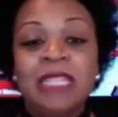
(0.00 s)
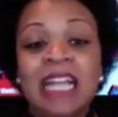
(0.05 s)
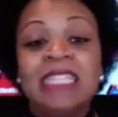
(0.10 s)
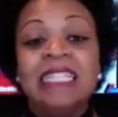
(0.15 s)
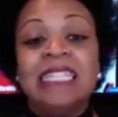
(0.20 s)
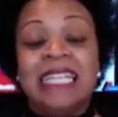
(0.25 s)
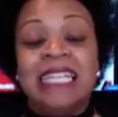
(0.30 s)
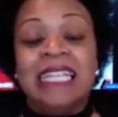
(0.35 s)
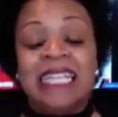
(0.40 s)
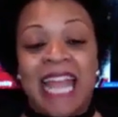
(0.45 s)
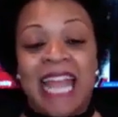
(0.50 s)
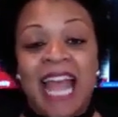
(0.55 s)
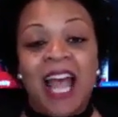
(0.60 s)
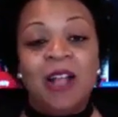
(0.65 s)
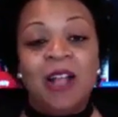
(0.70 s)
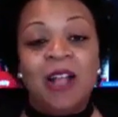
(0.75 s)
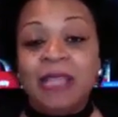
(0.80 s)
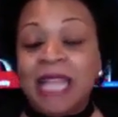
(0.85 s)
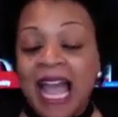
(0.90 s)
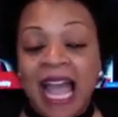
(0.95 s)
to
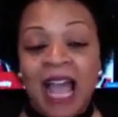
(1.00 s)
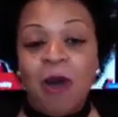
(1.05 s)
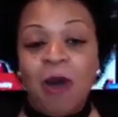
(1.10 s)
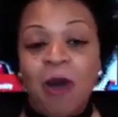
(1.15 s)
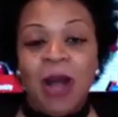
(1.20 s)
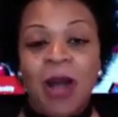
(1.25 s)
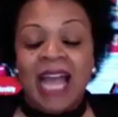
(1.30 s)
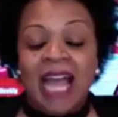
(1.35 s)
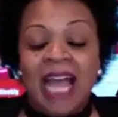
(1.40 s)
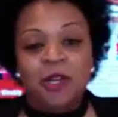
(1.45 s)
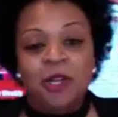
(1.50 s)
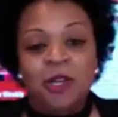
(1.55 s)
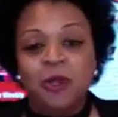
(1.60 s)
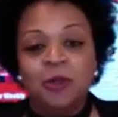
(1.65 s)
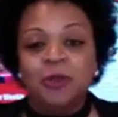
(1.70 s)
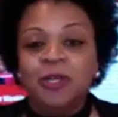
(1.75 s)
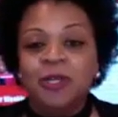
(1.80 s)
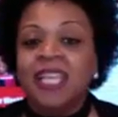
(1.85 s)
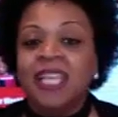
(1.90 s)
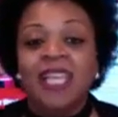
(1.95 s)
now I
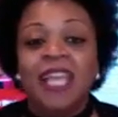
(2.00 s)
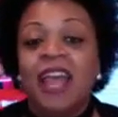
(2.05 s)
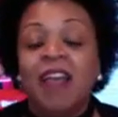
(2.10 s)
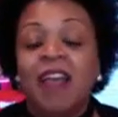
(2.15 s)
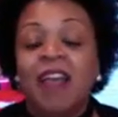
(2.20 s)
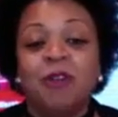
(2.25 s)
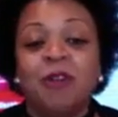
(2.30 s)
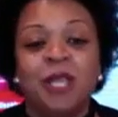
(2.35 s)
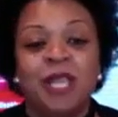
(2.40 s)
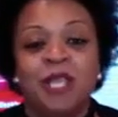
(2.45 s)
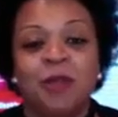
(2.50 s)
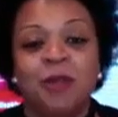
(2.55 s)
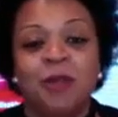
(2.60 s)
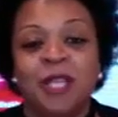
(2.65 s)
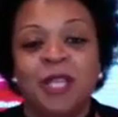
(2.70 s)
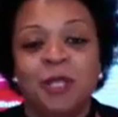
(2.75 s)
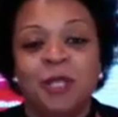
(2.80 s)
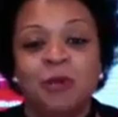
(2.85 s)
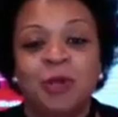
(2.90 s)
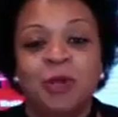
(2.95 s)
don't ever hear
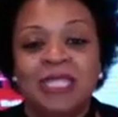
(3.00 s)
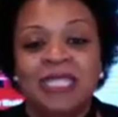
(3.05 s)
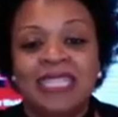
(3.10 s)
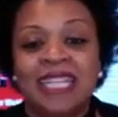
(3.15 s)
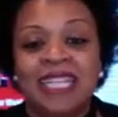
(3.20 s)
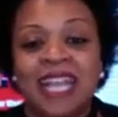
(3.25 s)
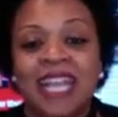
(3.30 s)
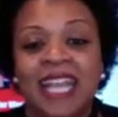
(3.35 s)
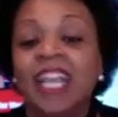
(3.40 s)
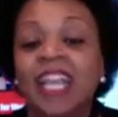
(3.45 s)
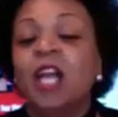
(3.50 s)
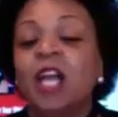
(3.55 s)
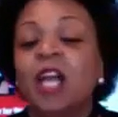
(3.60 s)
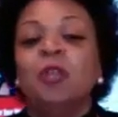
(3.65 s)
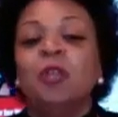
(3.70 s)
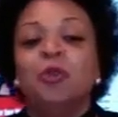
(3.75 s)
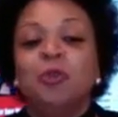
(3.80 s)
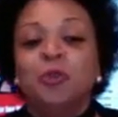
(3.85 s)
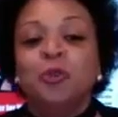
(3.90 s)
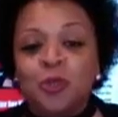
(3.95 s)
anyone say
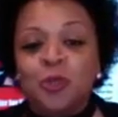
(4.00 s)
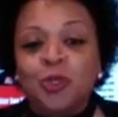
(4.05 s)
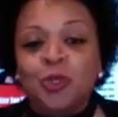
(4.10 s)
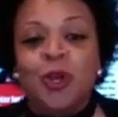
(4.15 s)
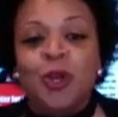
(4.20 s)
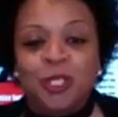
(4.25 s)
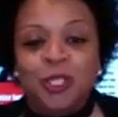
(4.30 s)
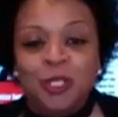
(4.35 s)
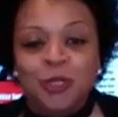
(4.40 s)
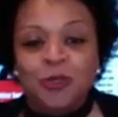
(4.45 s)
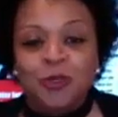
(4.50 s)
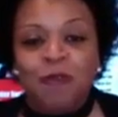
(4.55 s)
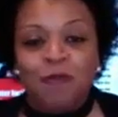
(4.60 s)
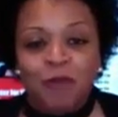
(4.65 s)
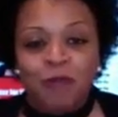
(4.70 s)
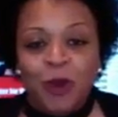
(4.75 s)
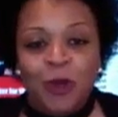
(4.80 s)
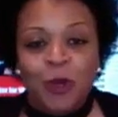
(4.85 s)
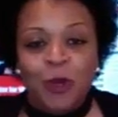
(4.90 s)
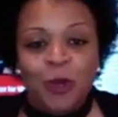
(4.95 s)
you started your
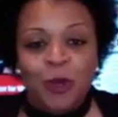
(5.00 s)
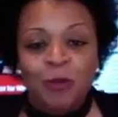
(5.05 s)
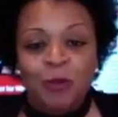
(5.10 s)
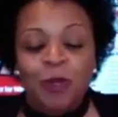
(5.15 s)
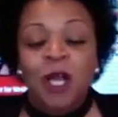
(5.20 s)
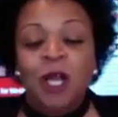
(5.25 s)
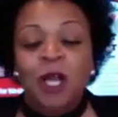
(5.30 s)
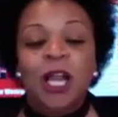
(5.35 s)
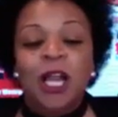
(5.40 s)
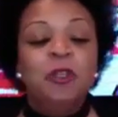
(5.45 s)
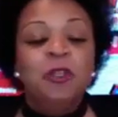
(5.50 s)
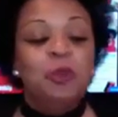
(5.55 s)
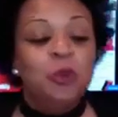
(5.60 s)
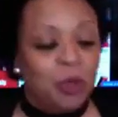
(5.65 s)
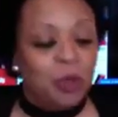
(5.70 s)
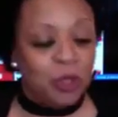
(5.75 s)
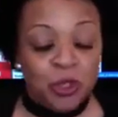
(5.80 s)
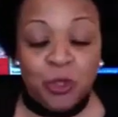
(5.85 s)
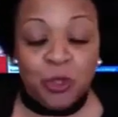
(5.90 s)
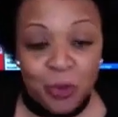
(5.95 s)
firm and you
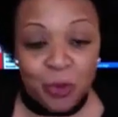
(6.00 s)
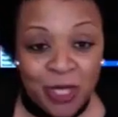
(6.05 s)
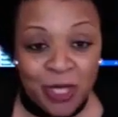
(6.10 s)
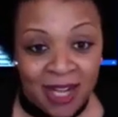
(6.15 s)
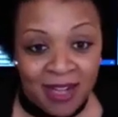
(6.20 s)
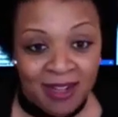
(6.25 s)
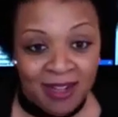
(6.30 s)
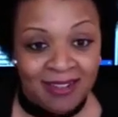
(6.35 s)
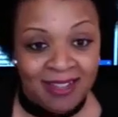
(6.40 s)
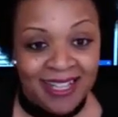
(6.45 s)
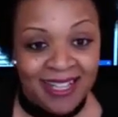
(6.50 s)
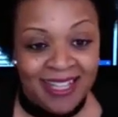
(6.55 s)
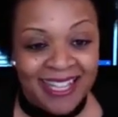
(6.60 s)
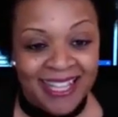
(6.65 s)
were too young.